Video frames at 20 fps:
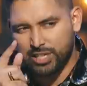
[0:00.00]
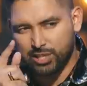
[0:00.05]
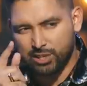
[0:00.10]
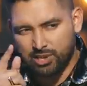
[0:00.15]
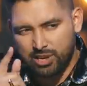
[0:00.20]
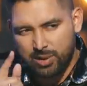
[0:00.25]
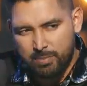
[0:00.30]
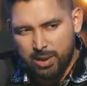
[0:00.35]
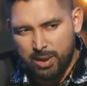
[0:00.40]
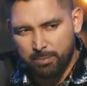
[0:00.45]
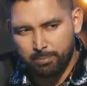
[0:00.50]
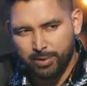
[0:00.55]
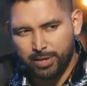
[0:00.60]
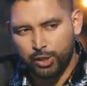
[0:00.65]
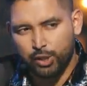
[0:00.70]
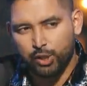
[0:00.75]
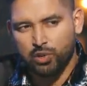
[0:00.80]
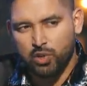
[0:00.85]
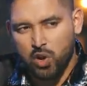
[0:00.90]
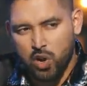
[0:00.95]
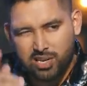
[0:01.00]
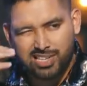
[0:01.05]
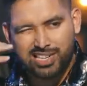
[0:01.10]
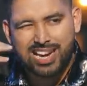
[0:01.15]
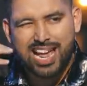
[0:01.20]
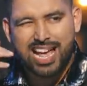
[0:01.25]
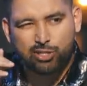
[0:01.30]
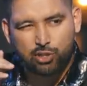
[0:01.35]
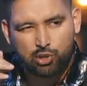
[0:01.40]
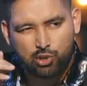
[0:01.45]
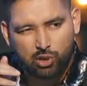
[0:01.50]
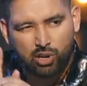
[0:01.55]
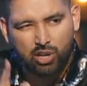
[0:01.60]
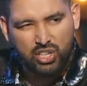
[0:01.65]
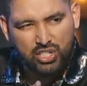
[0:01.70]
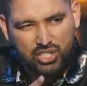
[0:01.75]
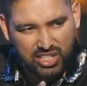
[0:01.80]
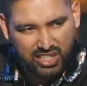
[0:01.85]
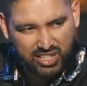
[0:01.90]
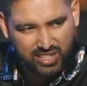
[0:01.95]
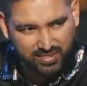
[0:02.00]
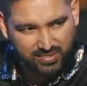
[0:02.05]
to remember you're not an astrologer.